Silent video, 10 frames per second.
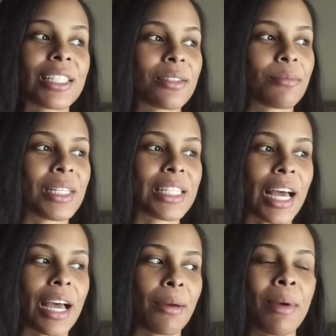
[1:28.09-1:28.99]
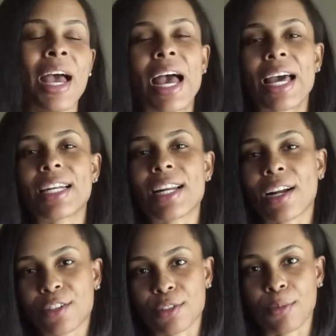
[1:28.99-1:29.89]
some me time at a
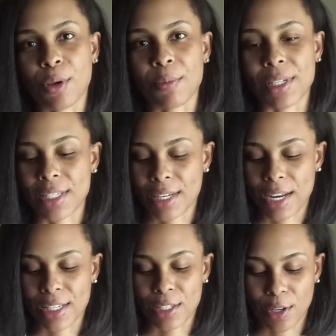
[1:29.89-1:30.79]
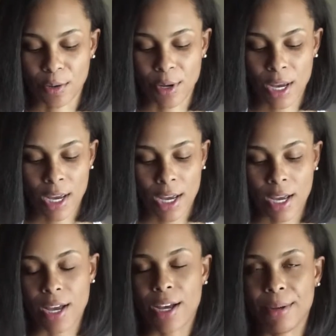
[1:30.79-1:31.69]
doctor's appointment today, so
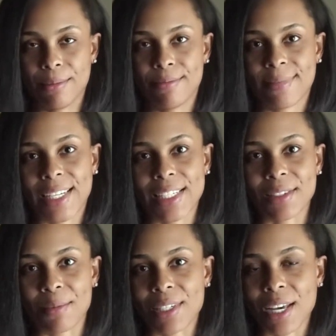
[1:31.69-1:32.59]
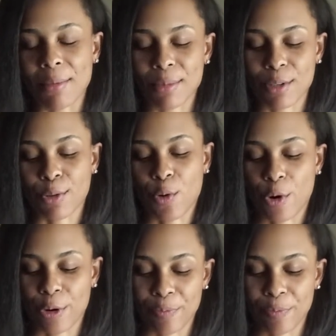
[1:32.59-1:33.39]
getting some me time to record.